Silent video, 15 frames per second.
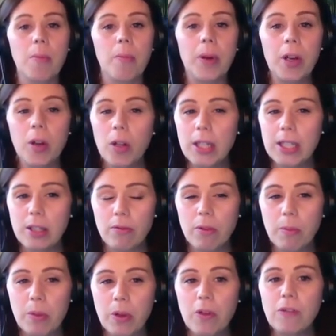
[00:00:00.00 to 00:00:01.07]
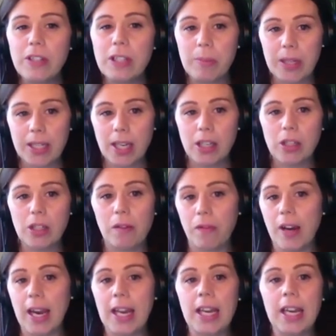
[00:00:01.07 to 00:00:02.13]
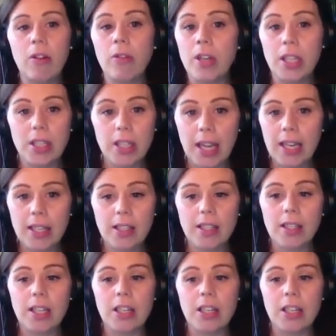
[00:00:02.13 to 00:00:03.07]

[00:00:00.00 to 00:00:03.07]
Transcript: but it also removes the potential for any unintended